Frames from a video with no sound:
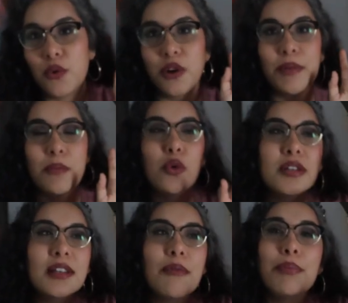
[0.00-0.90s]
There would have been
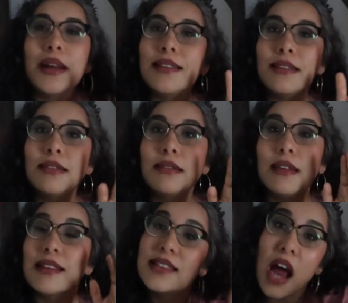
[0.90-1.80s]
more stuff, but
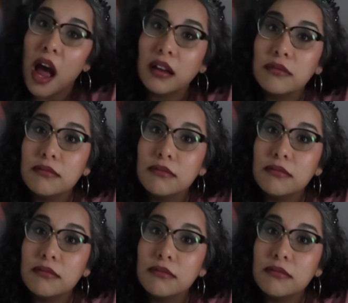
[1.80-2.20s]
it's not.